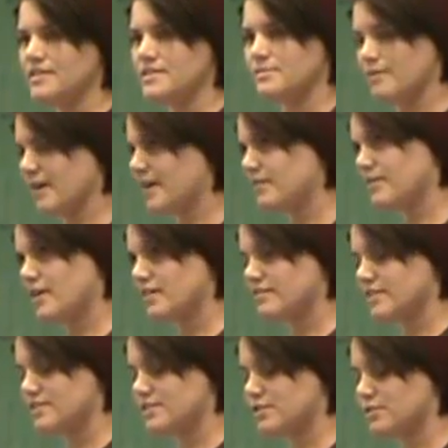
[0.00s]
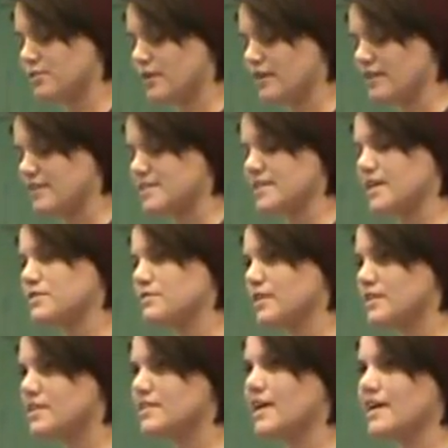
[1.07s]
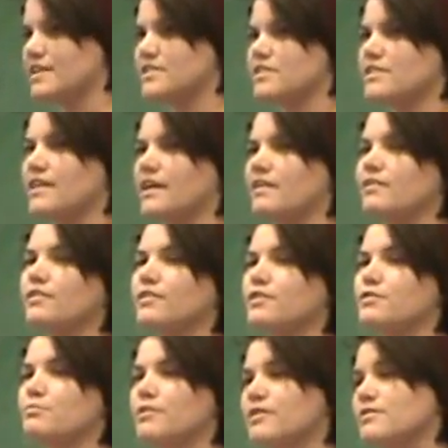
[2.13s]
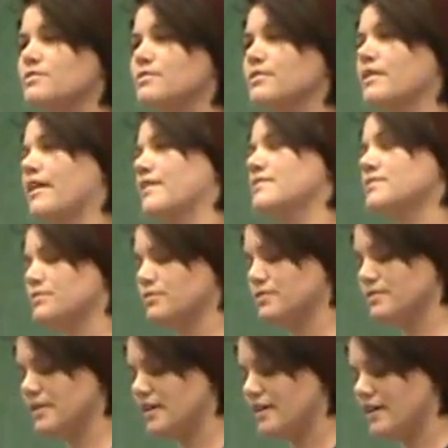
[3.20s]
To make it relevant to you all, the sexual education that you learned in middle school and high school